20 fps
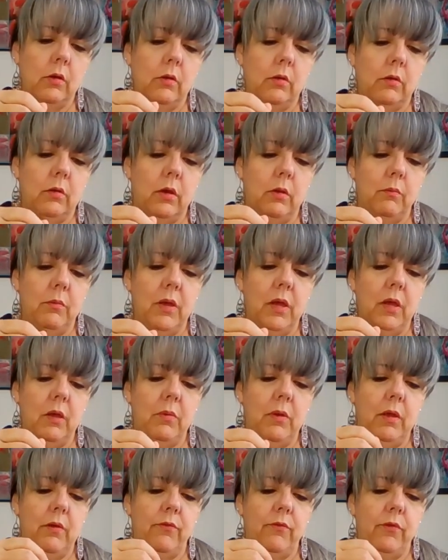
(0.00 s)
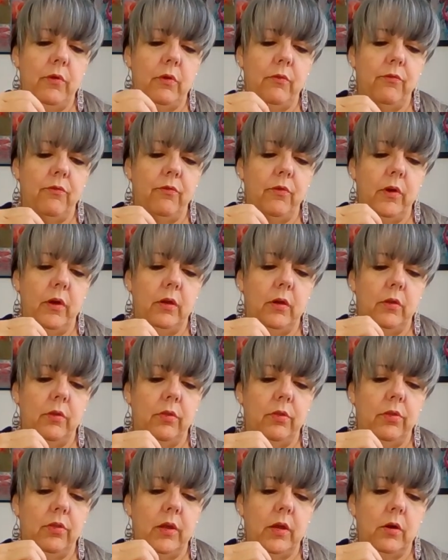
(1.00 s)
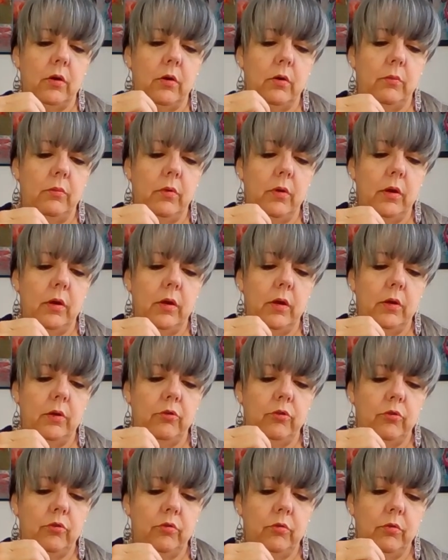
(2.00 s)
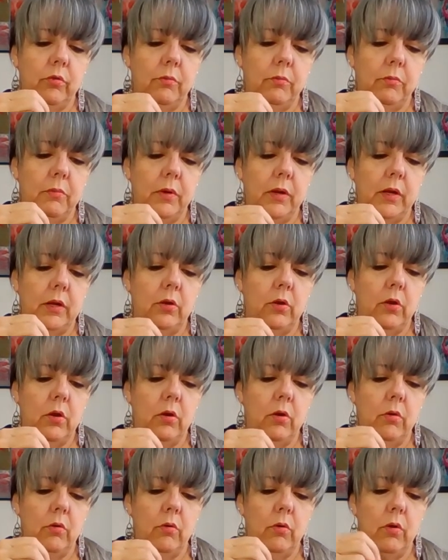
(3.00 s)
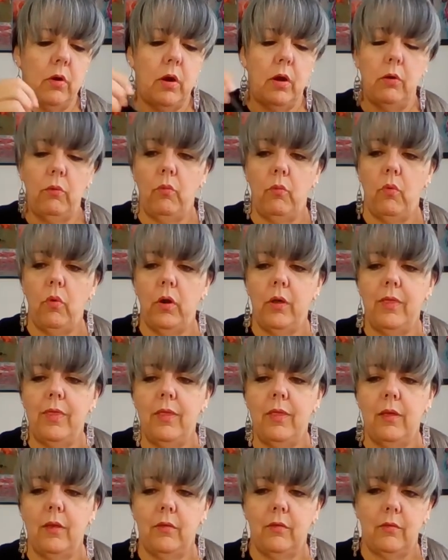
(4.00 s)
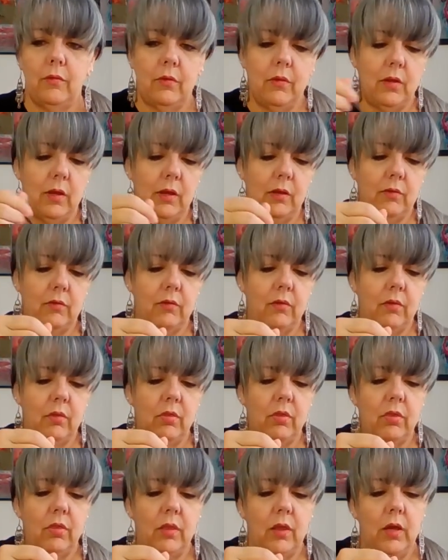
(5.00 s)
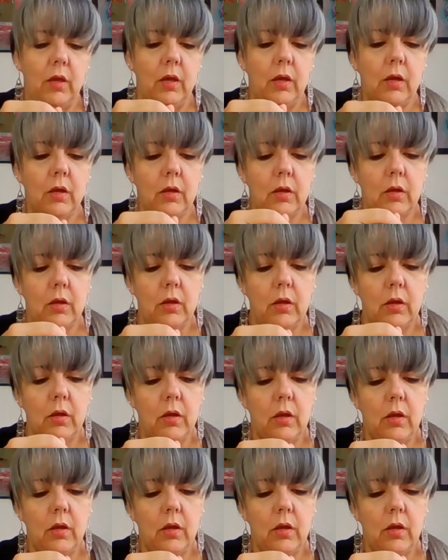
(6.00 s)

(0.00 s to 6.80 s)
okay, maybe if you can find a thicker brush, but I know I want this nice and thick